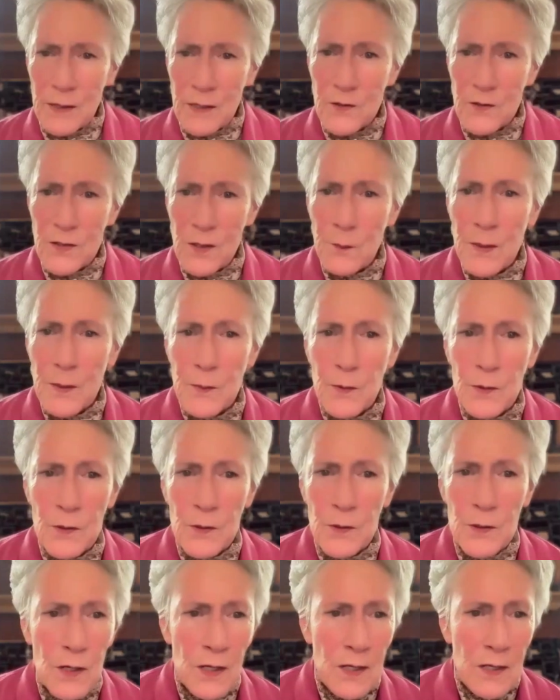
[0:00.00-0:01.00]
because some people
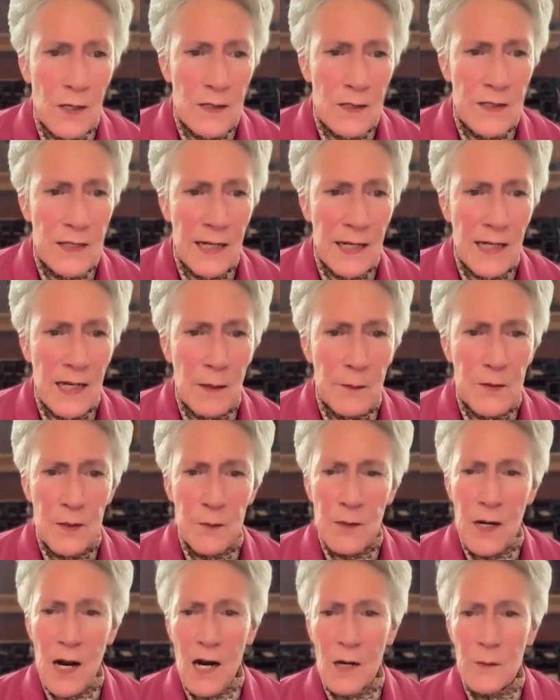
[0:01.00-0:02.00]
are setting up
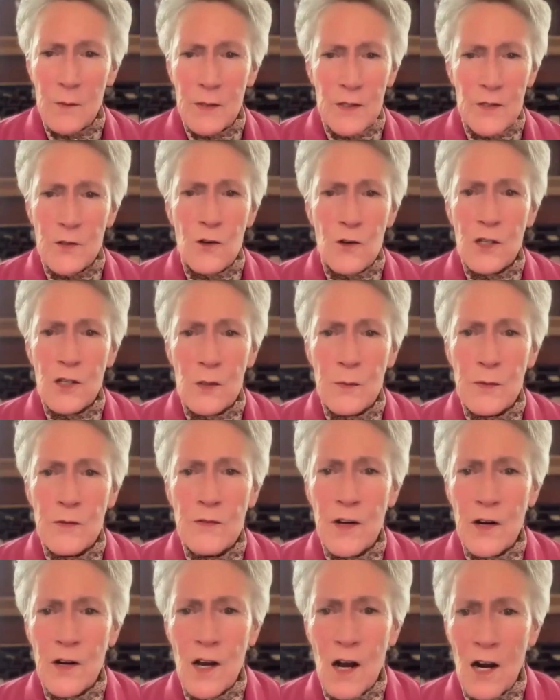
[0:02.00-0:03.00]
some karma that's going to be
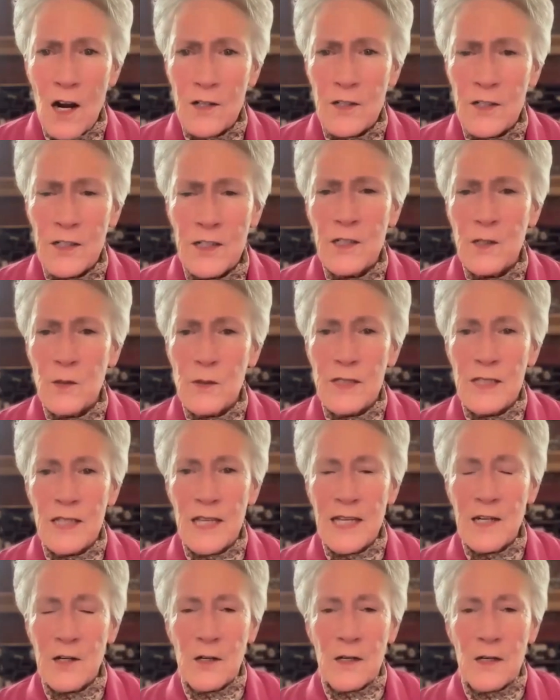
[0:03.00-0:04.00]
very hard to deal with
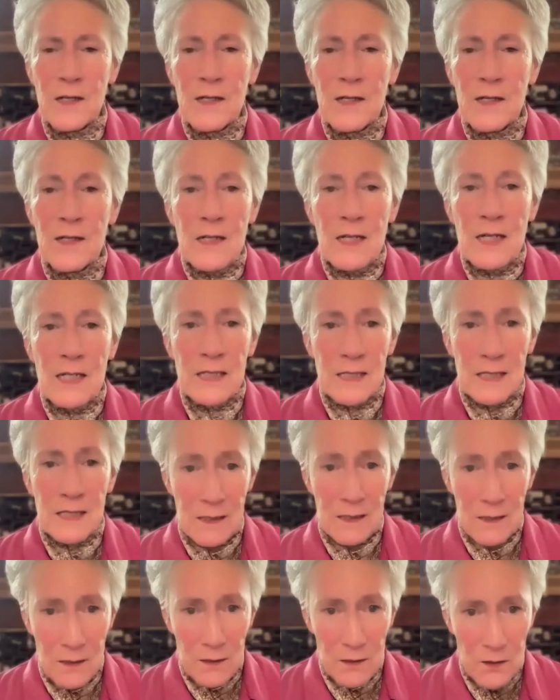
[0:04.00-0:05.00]
later. And
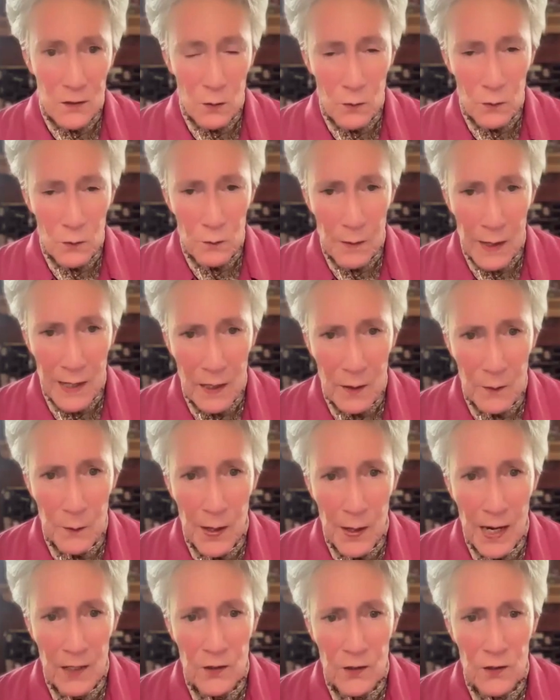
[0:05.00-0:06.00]
so my
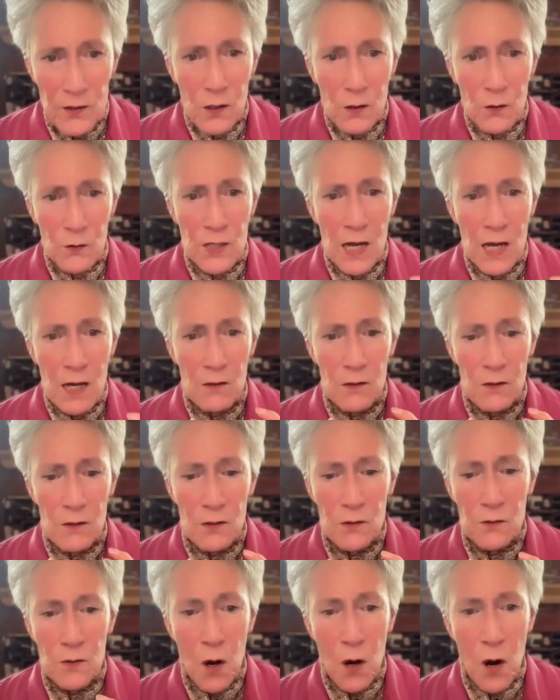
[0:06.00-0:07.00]
compassion goes out
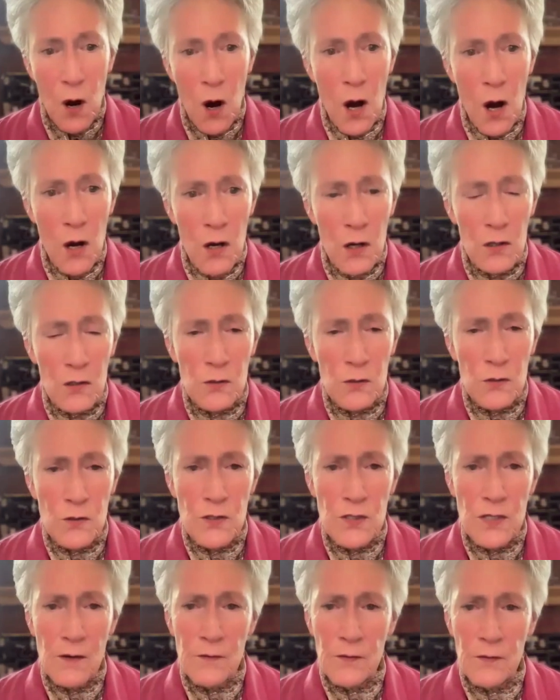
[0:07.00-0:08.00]
to all who
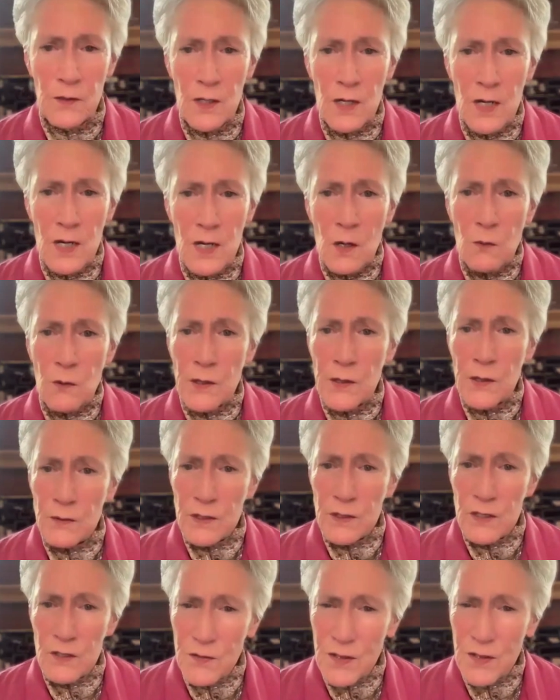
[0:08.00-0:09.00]
suffer, whether
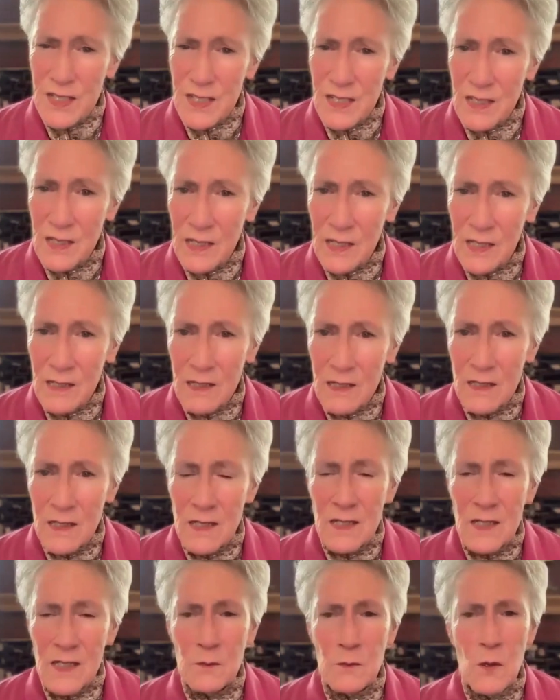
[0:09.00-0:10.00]
it's physically,
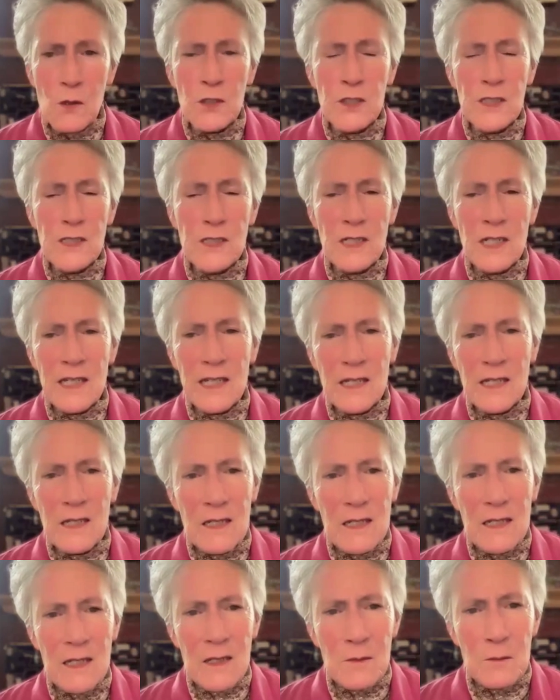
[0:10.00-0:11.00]
emotionally,
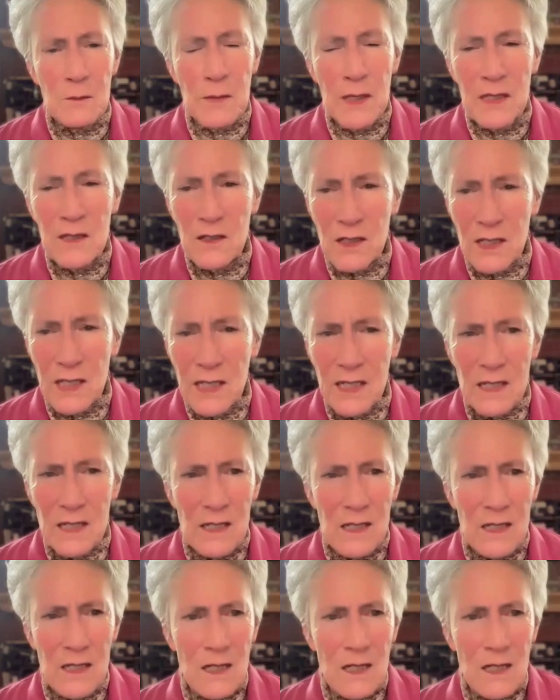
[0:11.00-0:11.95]
mentally,